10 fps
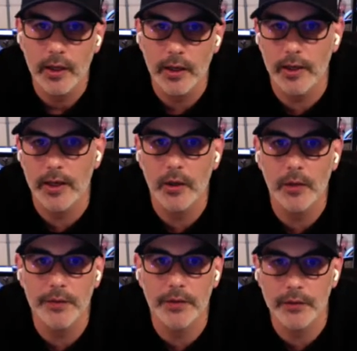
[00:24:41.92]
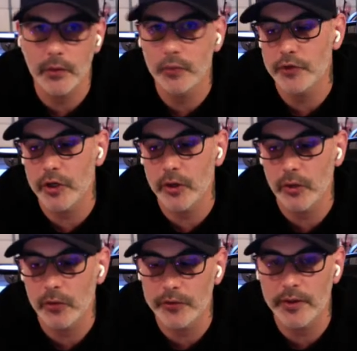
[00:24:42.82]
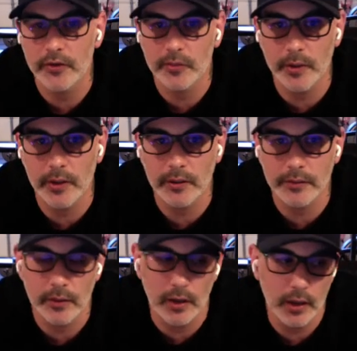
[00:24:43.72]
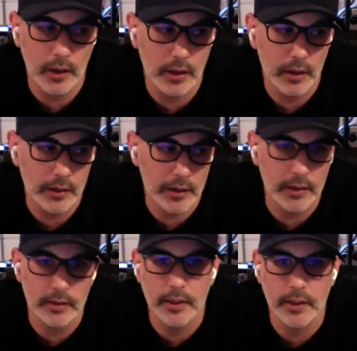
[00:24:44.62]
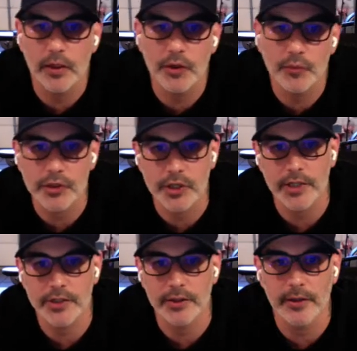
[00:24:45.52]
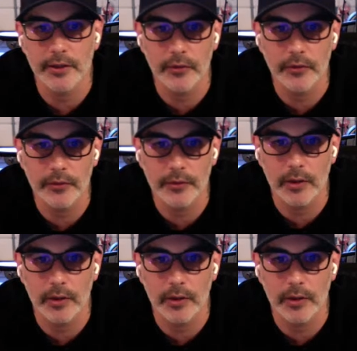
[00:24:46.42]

and I know that those years they spent getting those rejection letters,